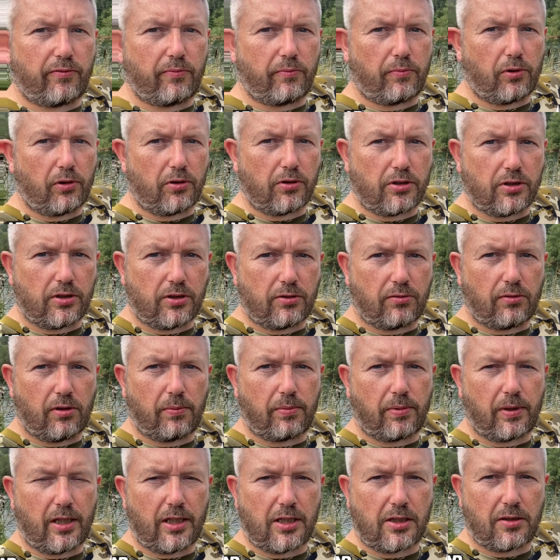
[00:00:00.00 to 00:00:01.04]
I'm pointing to the right
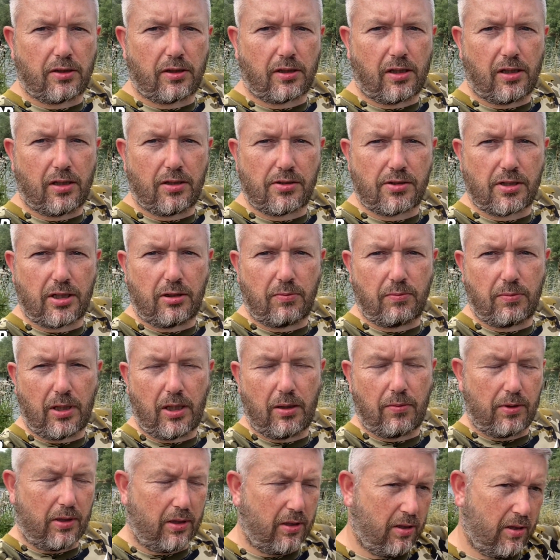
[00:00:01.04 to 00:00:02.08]
place, I can't see them yet.
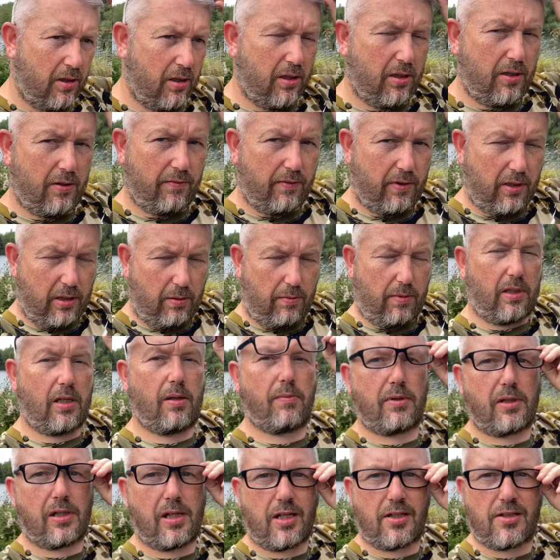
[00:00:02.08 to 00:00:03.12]
Let me get
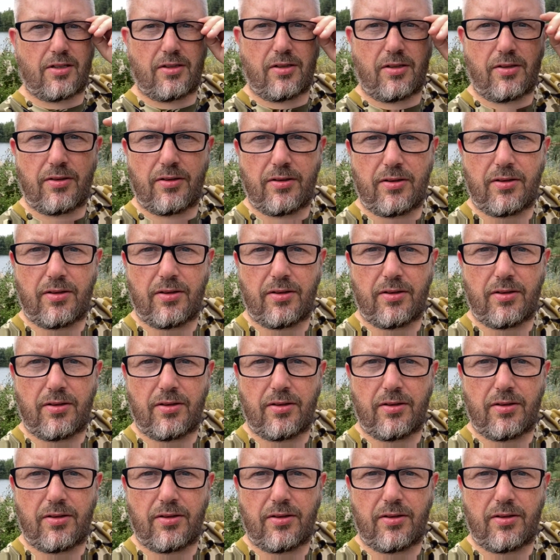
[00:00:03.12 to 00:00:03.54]
my glasses on.